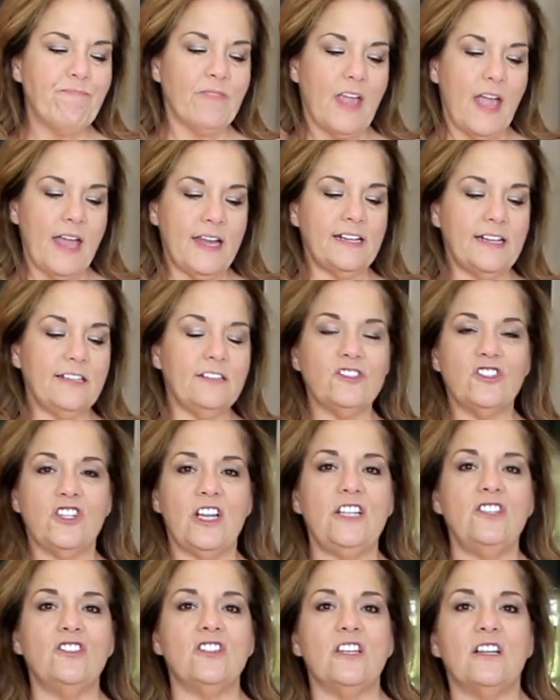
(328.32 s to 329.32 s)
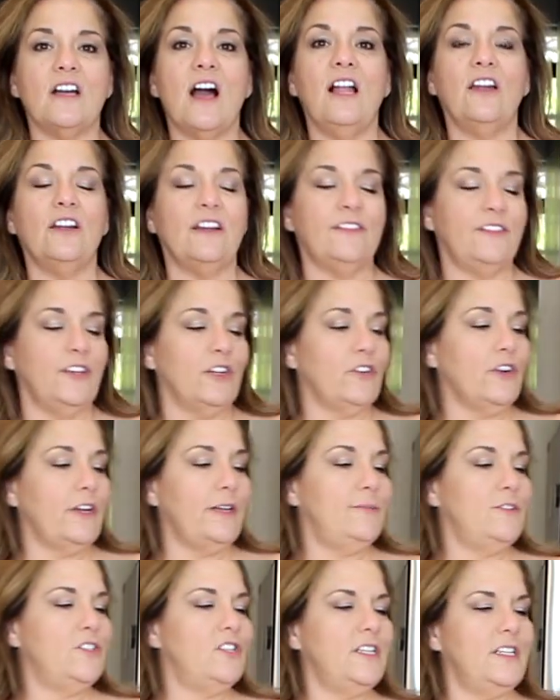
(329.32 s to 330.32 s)
and it'll change the color of your cream
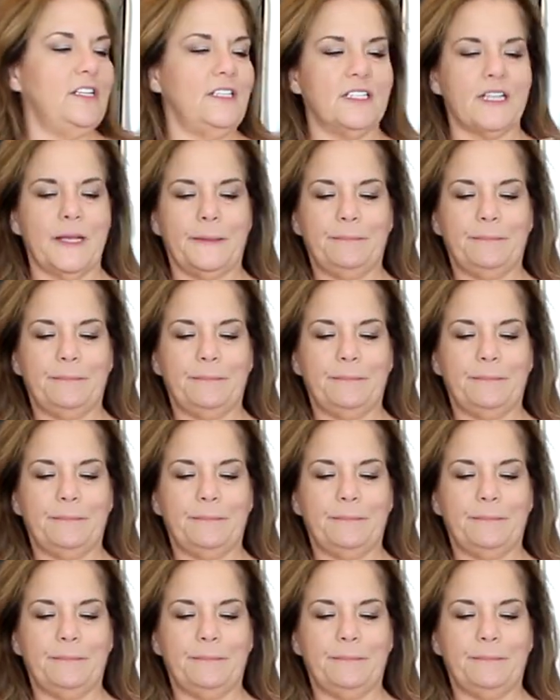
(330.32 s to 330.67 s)
cheese.